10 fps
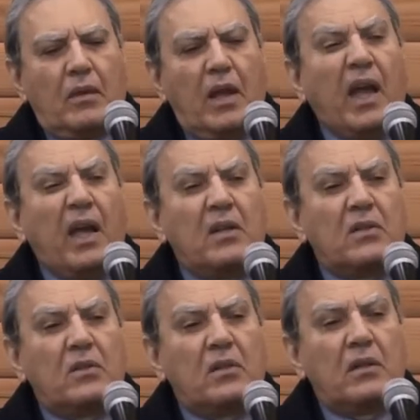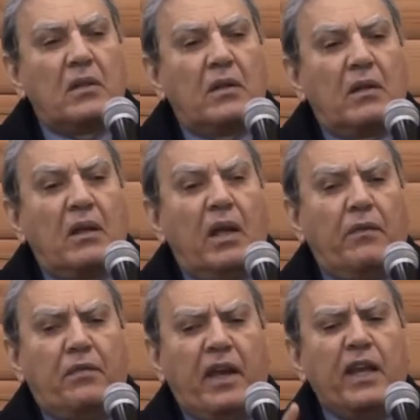And
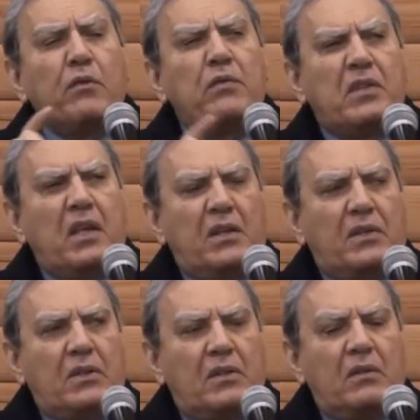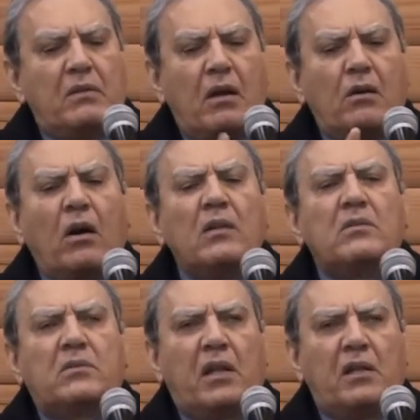if any of these, the
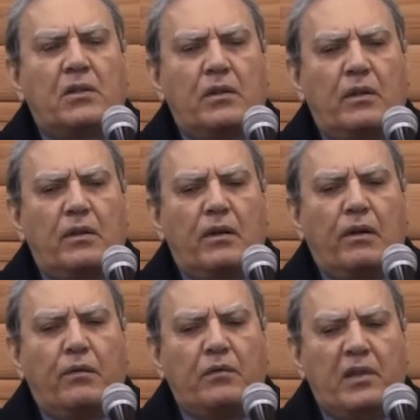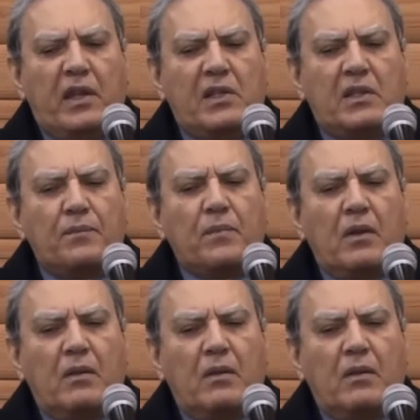contents of these